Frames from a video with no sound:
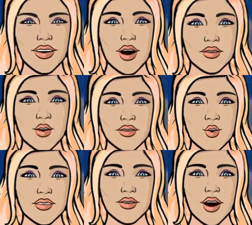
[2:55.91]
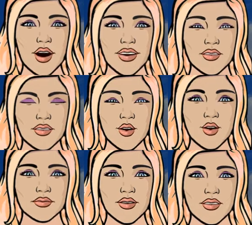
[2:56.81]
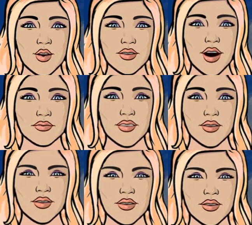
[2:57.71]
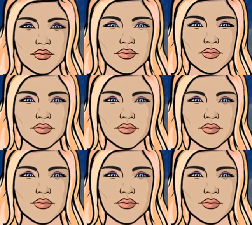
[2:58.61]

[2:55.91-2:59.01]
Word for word: money and gold was found in his room at Gresham College.